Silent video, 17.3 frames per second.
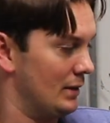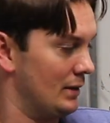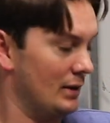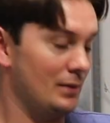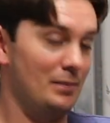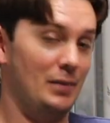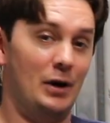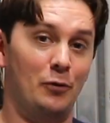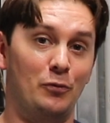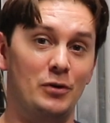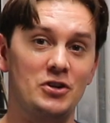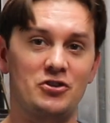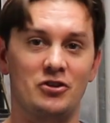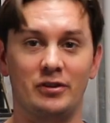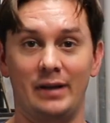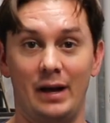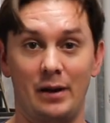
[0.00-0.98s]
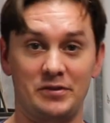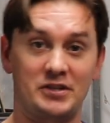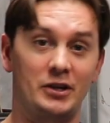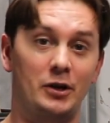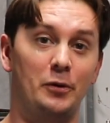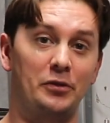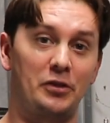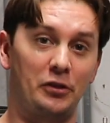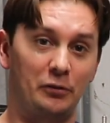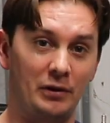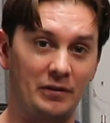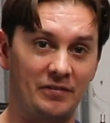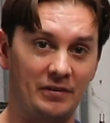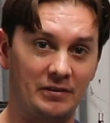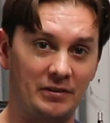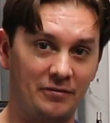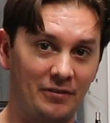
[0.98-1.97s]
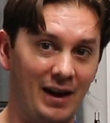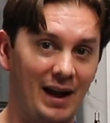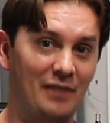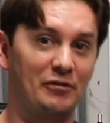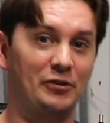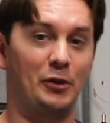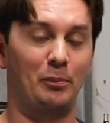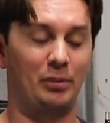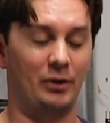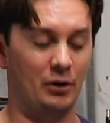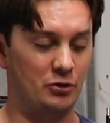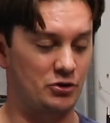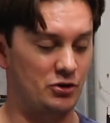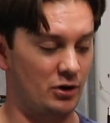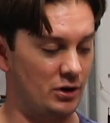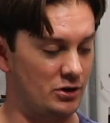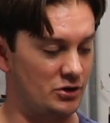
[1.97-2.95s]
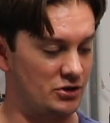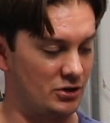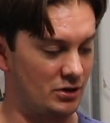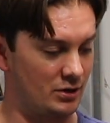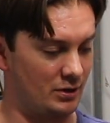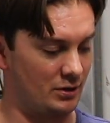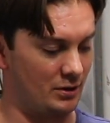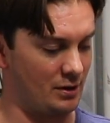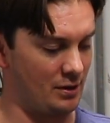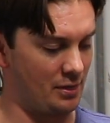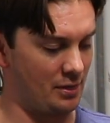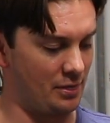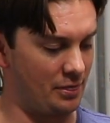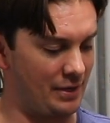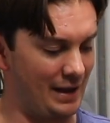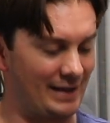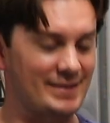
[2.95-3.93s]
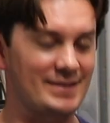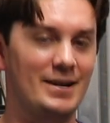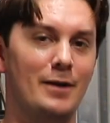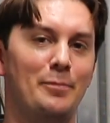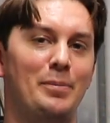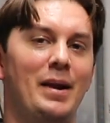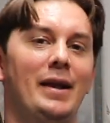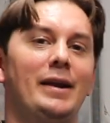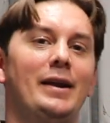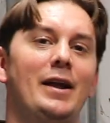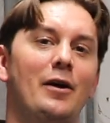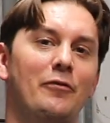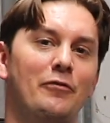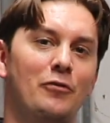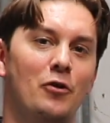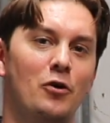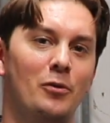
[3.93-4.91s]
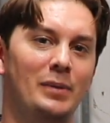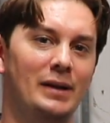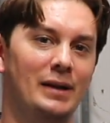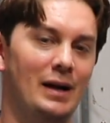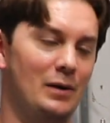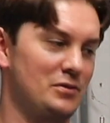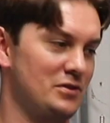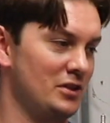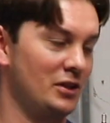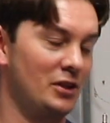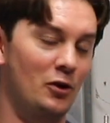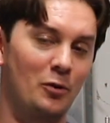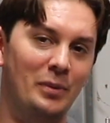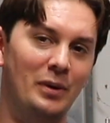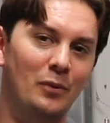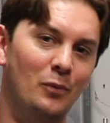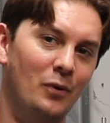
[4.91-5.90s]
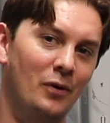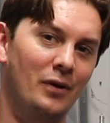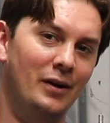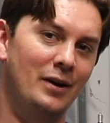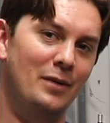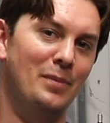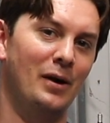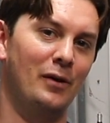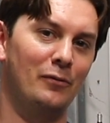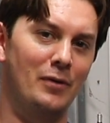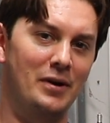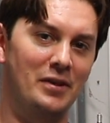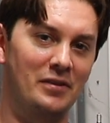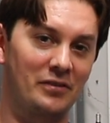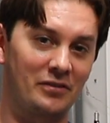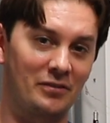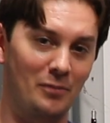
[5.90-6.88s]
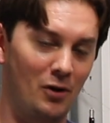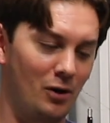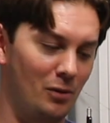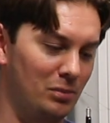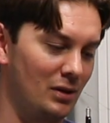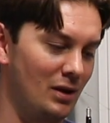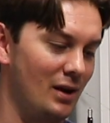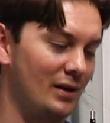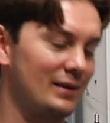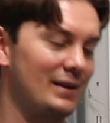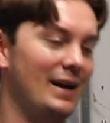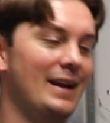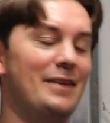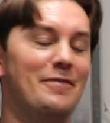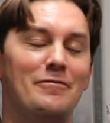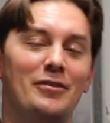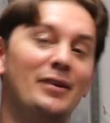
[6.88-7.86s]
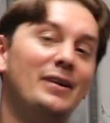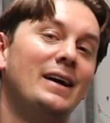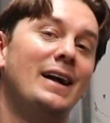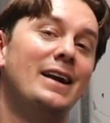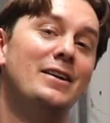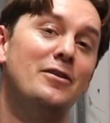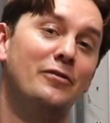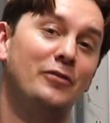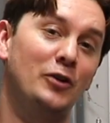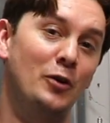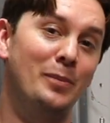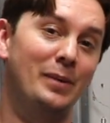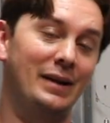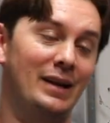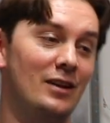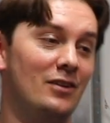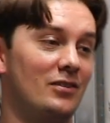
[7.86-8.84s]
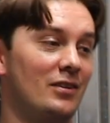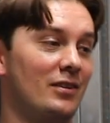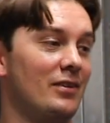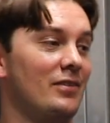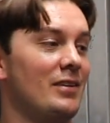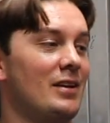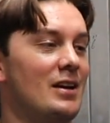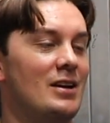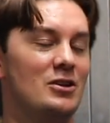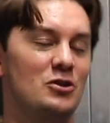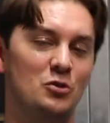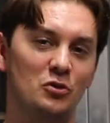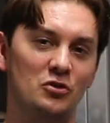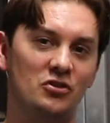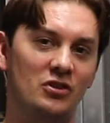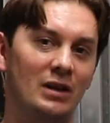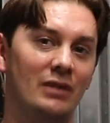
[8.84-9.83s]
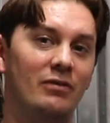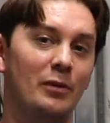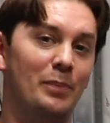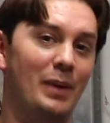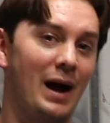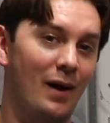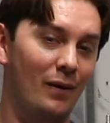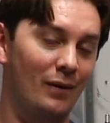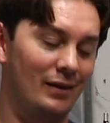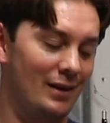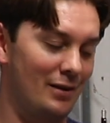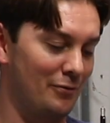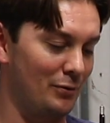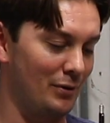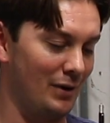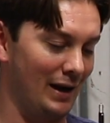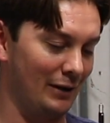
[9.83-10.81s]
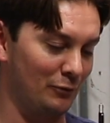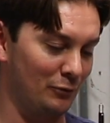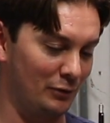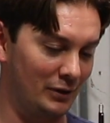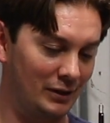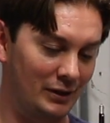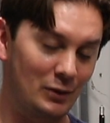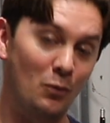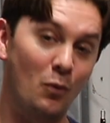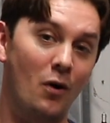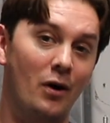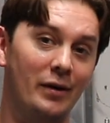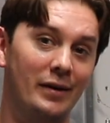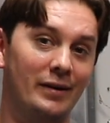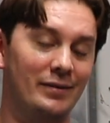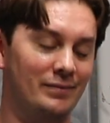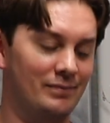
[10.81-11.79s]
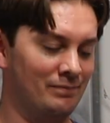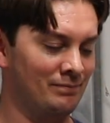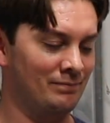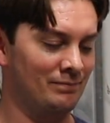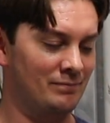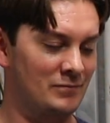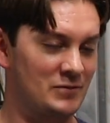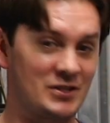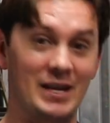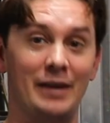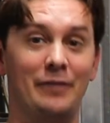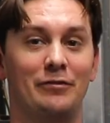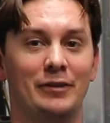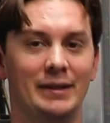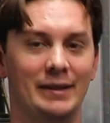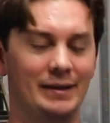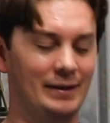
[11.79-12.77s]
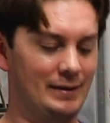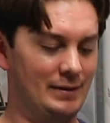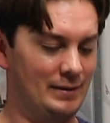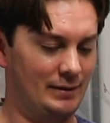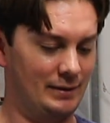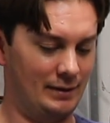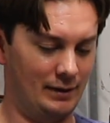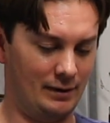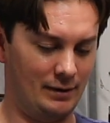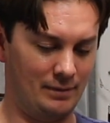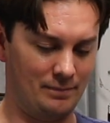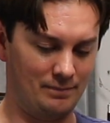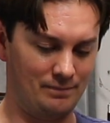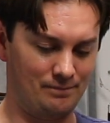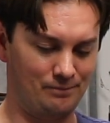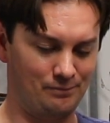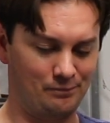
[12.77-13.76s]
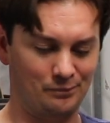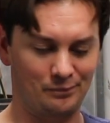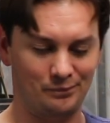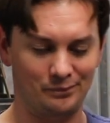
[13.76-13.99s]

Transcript: Originally, I was going to go with the 355 with the ProCharger. That's not panning out for me. I was a little bit worried about running the small block. I didn't feel like I had enough cubic inches to achieve the power level I really wanted safely. For